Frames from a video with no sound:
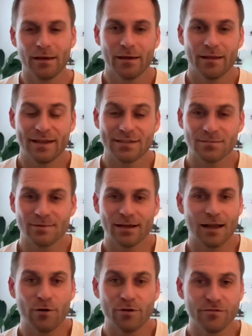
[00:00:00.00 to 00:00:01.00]
And I asked him, like,
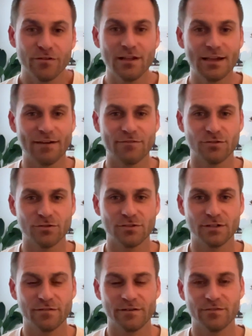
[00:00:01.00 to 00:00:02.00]
how are you feeling after those
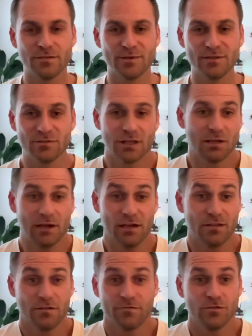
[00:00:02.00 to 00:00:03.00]
10, 15 minutes? He's like, I
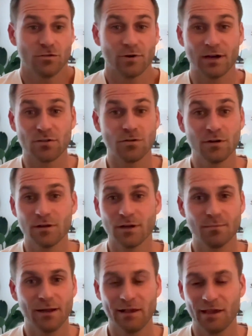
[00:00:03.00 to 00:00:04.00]
actually feel quite good.
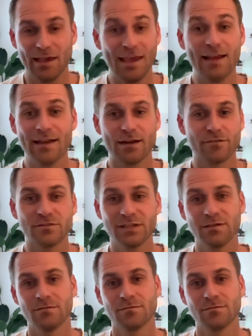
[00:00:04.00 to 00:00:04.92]
I'm like 8 out of 10.